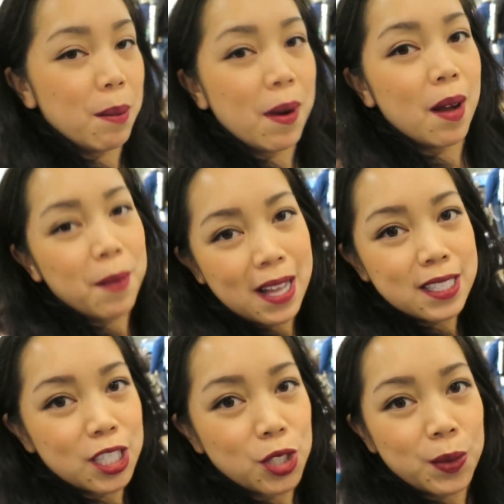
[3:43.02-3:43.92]
My mom
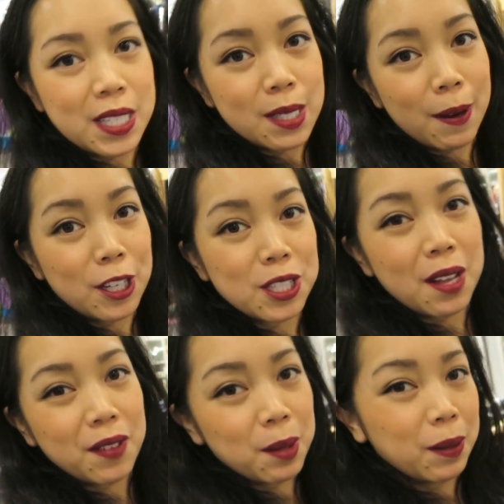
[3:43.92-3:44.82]
has the twins by
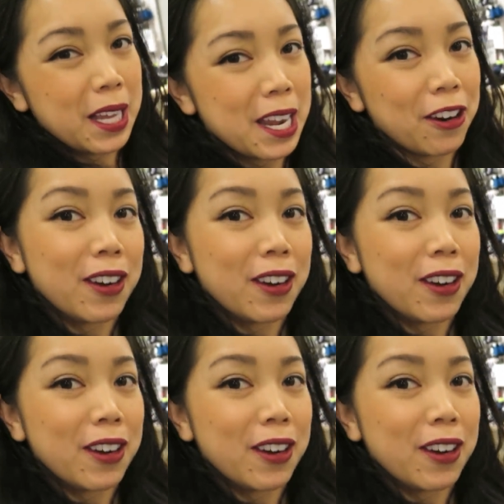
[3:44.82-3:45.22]
herself in the play